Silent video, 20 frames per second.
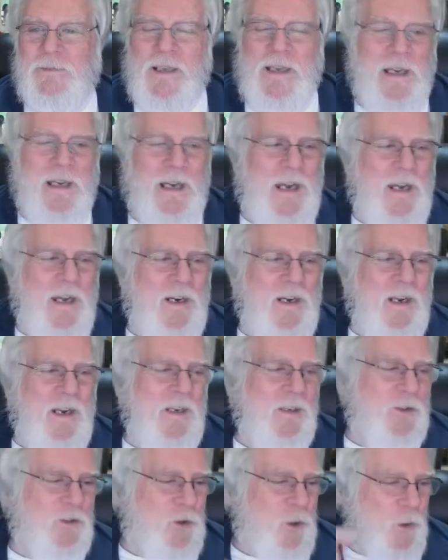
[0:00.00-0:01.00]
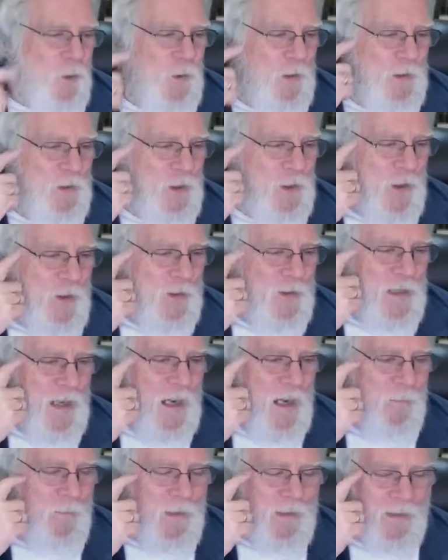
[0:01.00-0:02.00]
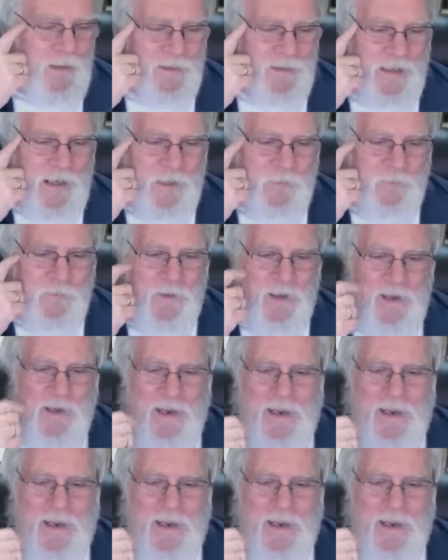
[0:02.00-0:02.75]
I get told this all the time because I'm